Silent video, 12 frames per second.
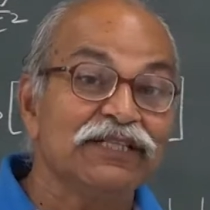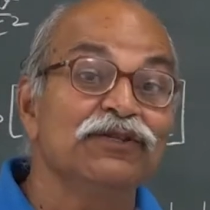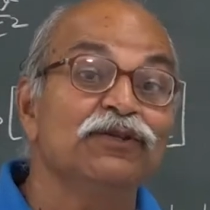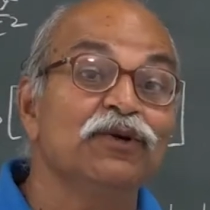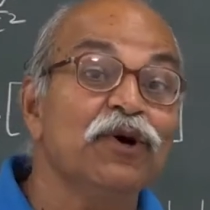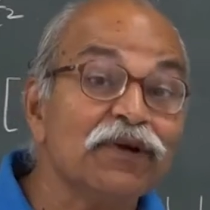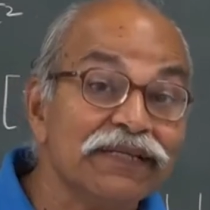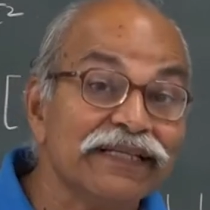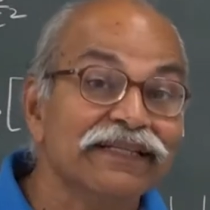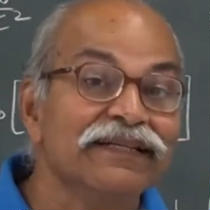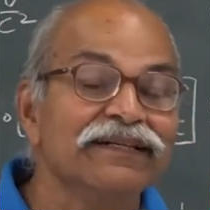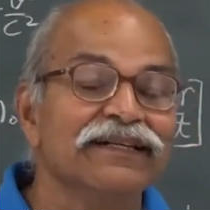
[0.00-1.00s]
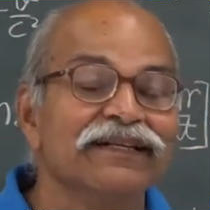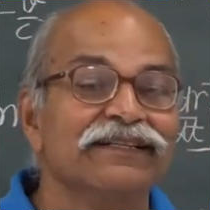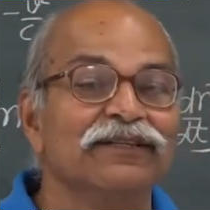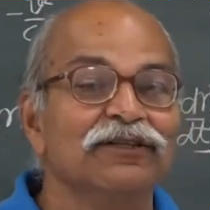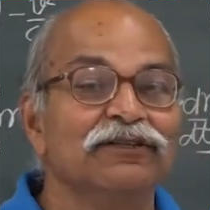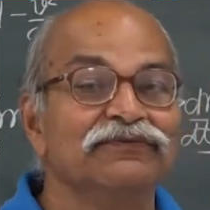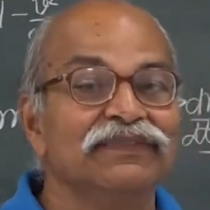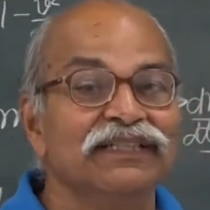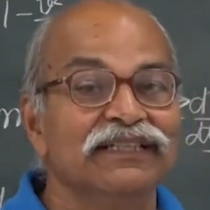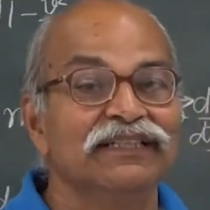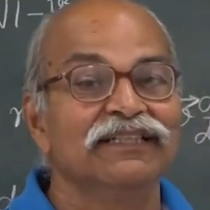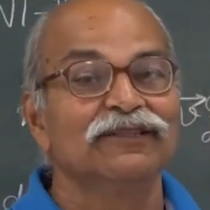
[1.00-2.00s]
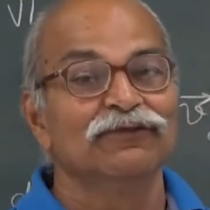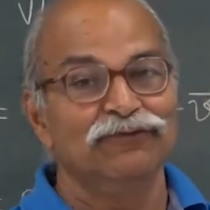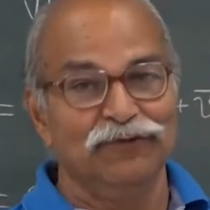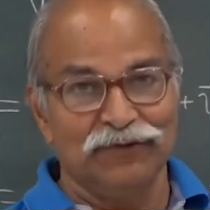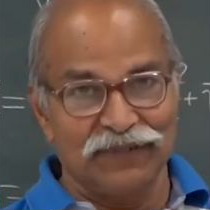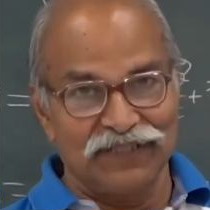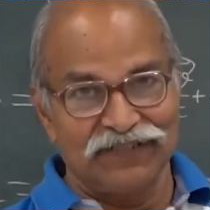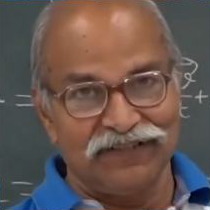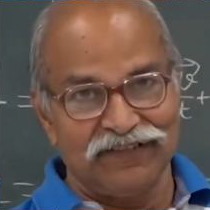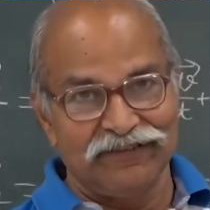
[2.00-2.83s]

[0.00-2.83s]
not in the direction of the force.